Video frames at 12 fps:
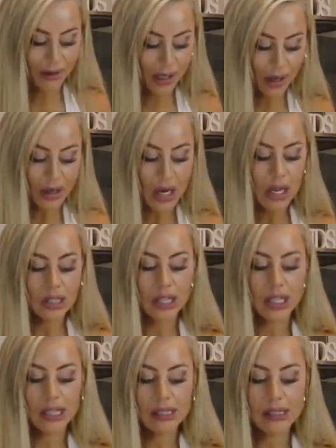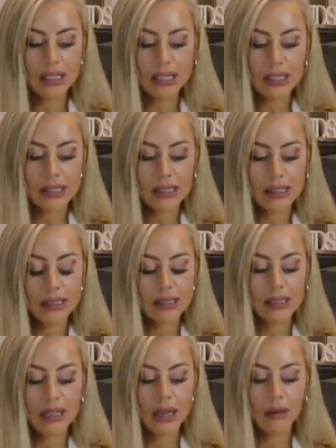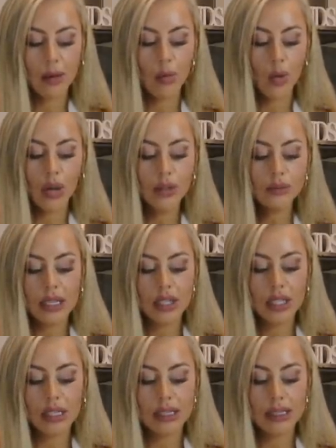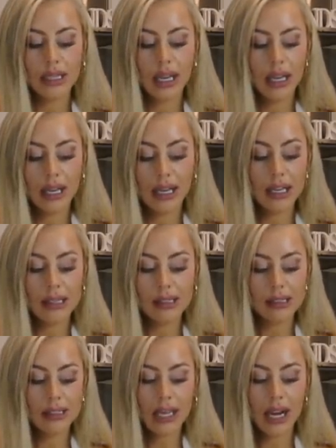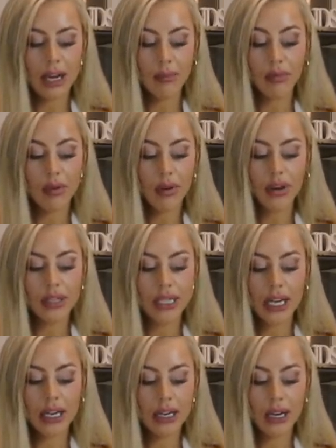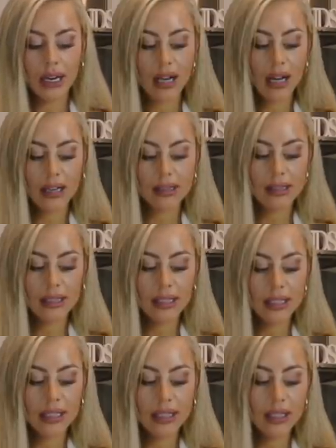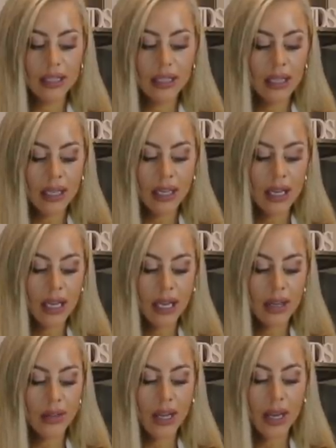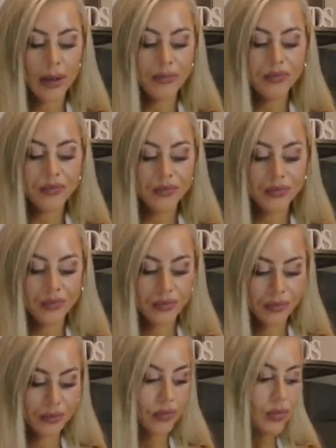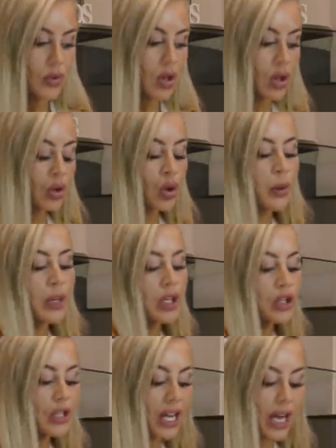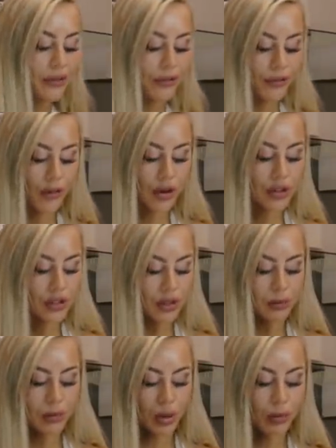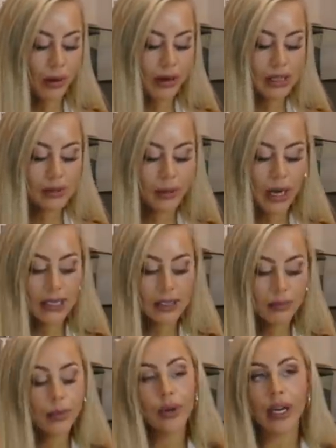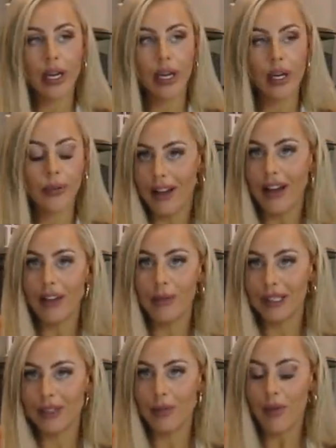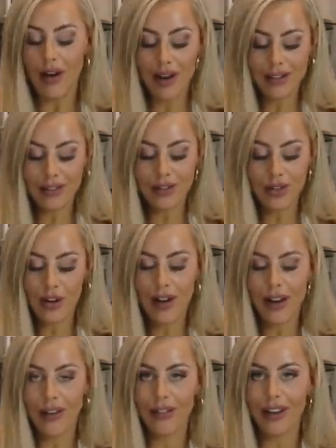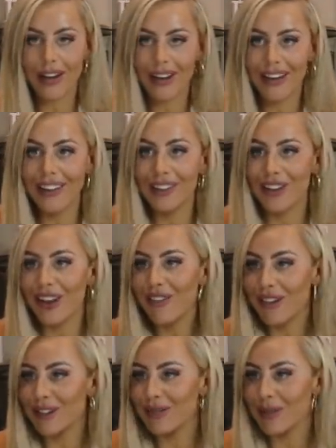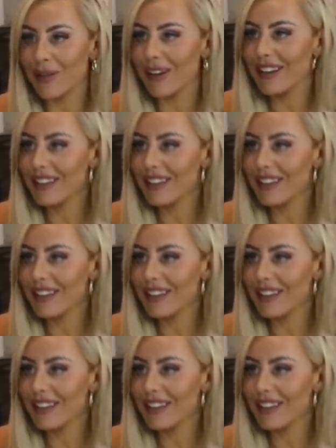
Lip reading: we go. So this is the consistency that we want. As you can see, it is, it's like a protein custard. And then, look, we usually add frozen blueberries, but I didn't bring any. I'd be surprised if you don't have any. Do you have frozen blueberries?